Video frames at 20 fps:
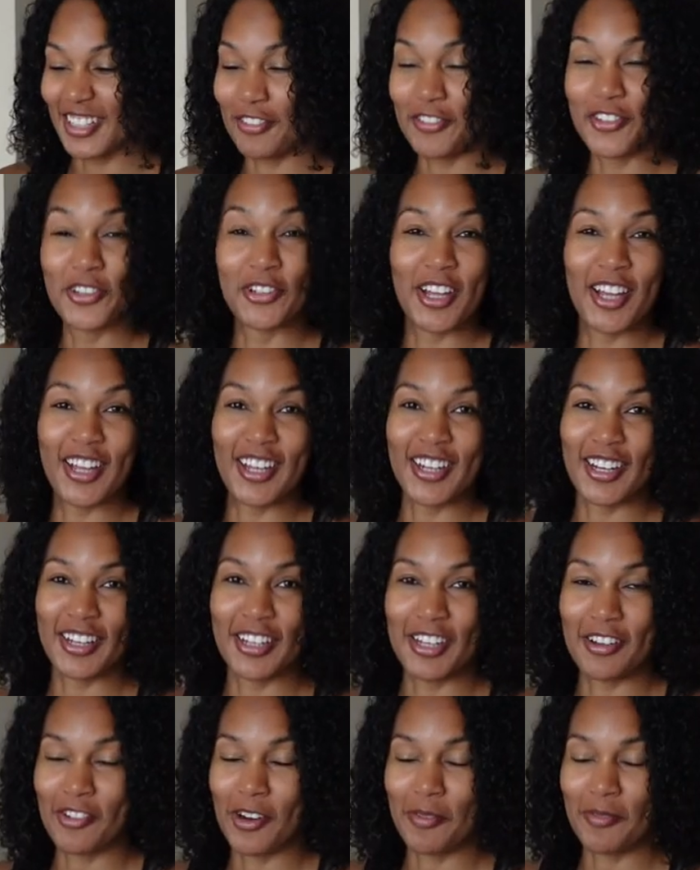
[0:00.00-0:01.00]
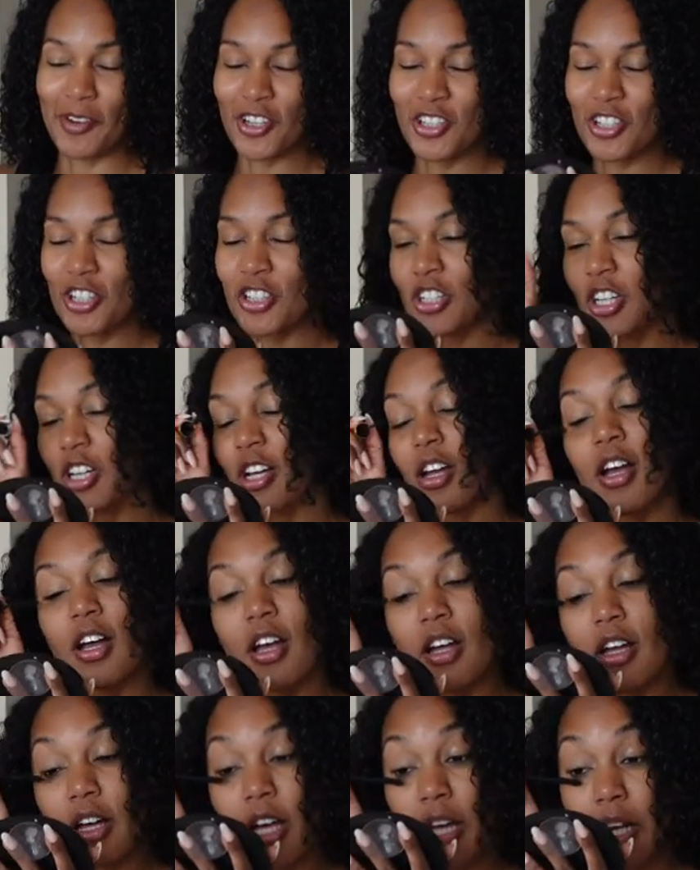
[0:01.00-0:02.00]
If you like it, I love it. I'm not judging.
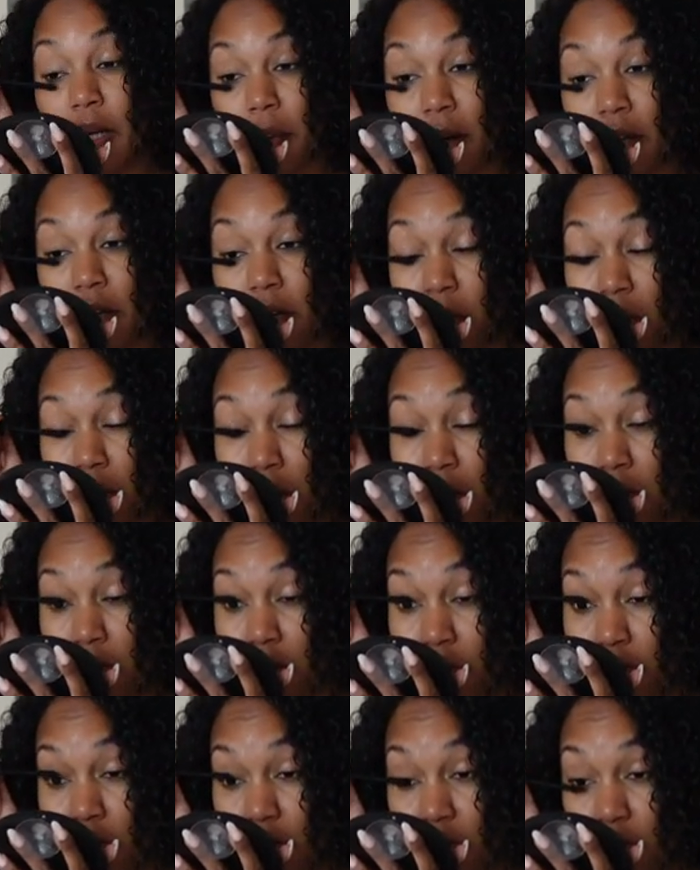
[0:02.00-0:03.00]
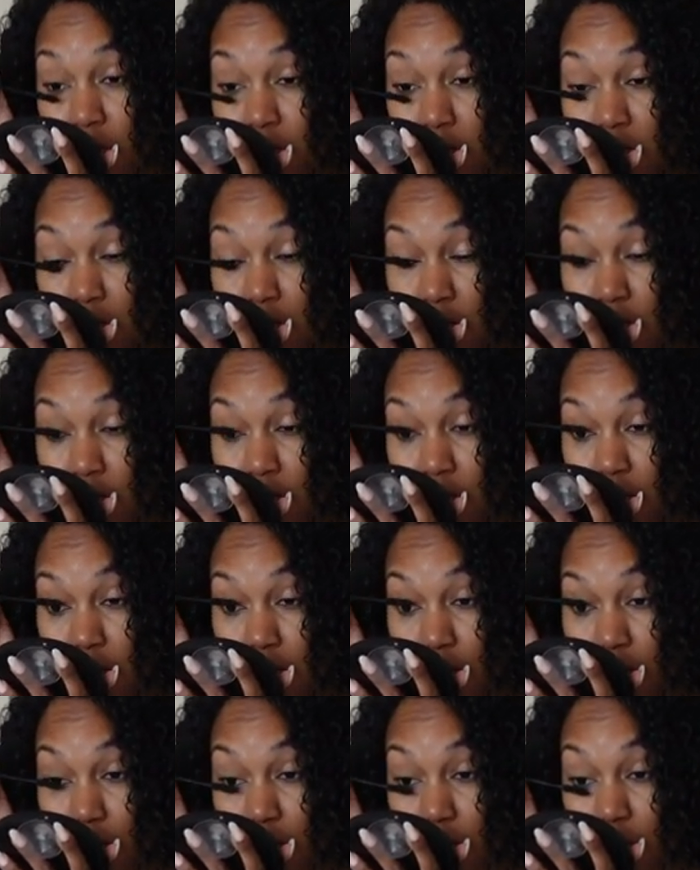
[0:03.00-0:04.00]
Anyway, on the roster today, I
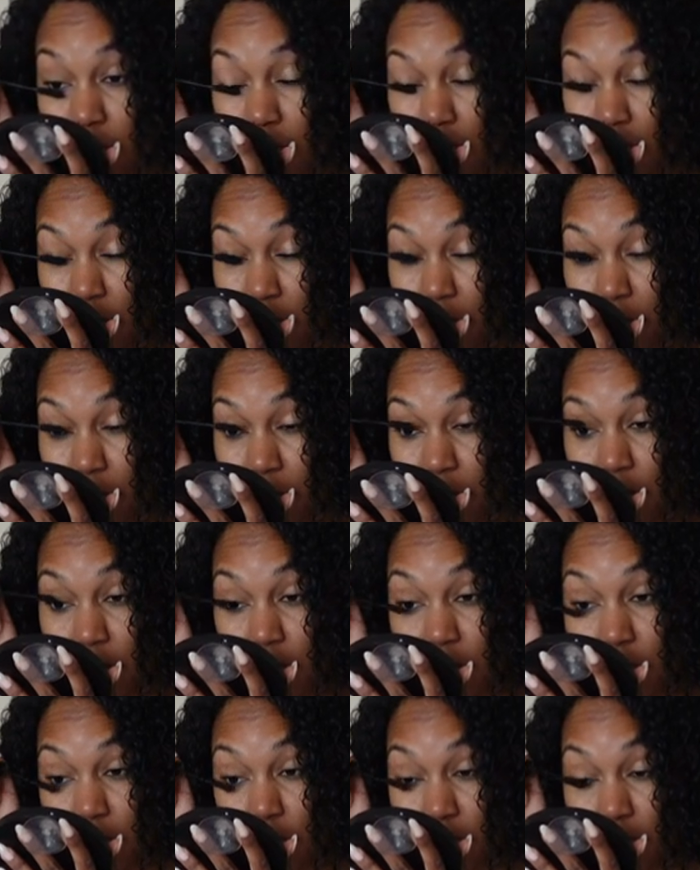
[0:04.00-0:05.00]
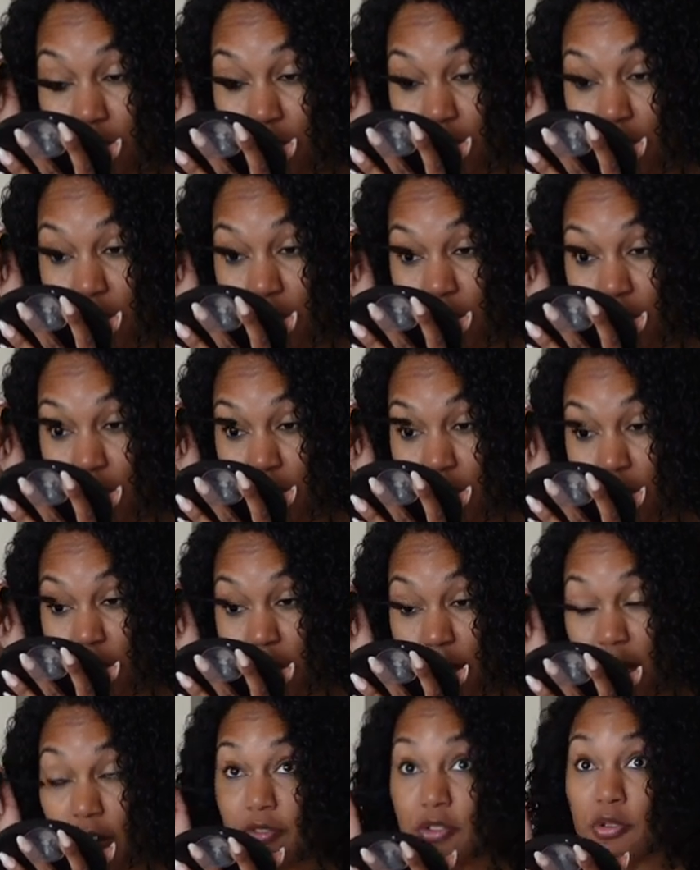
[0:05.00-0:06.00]
have to go get a couple things from the grocery store.
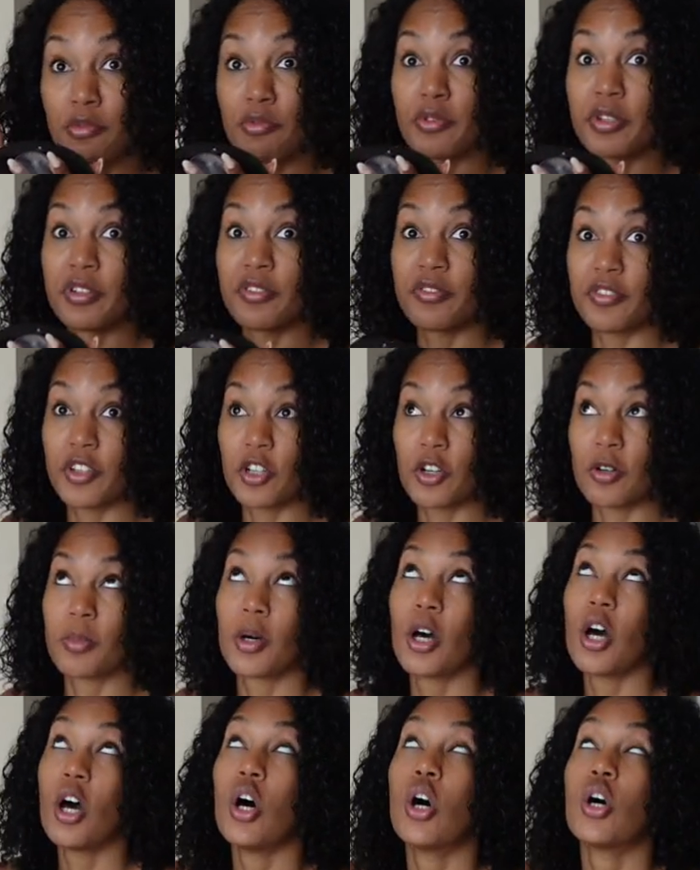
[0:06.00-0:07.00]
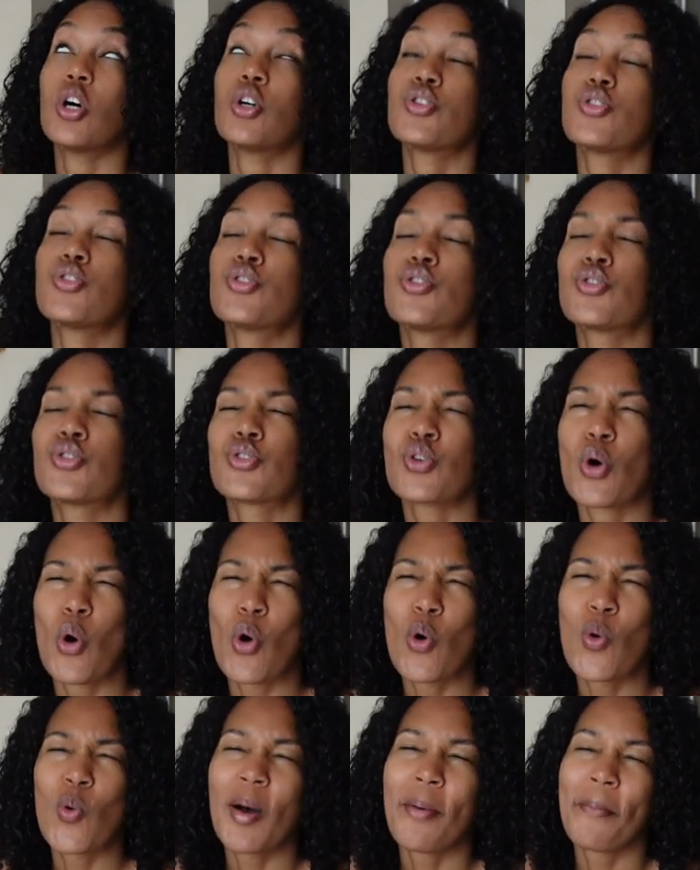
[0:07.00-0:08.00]
I have to refilm
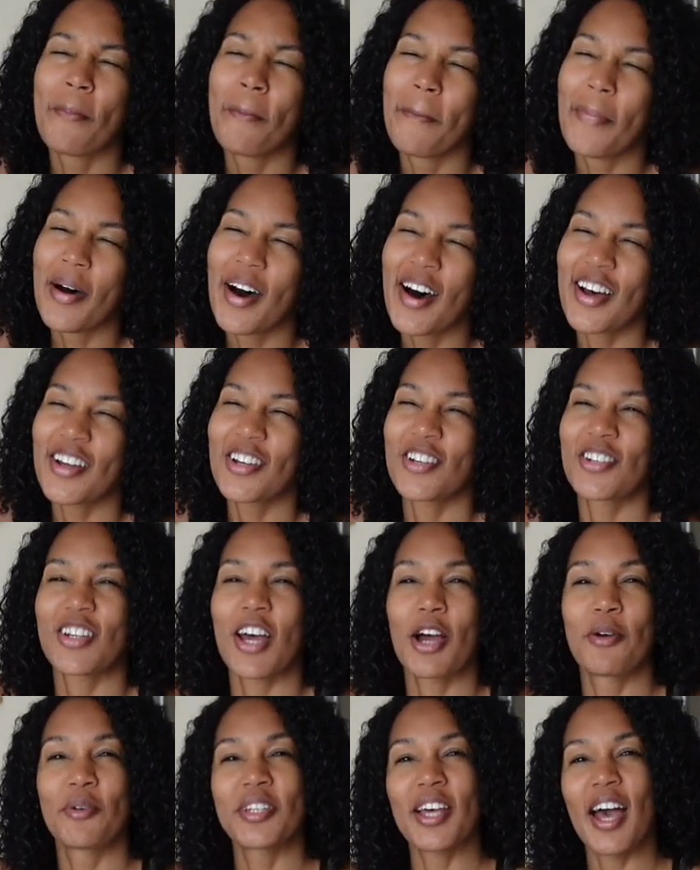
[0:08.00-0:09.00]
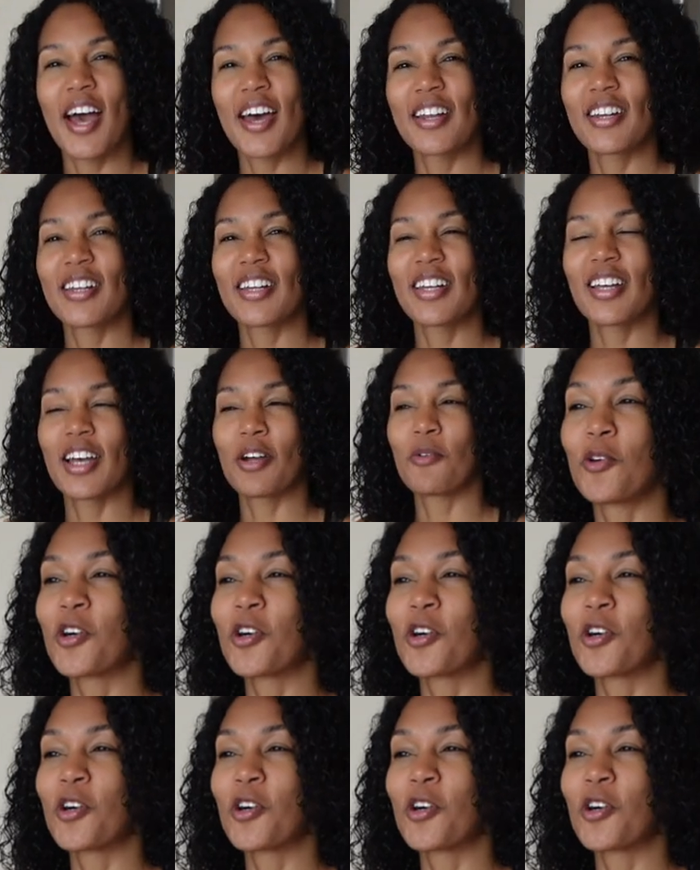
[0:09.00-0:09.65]
so much. I was editing.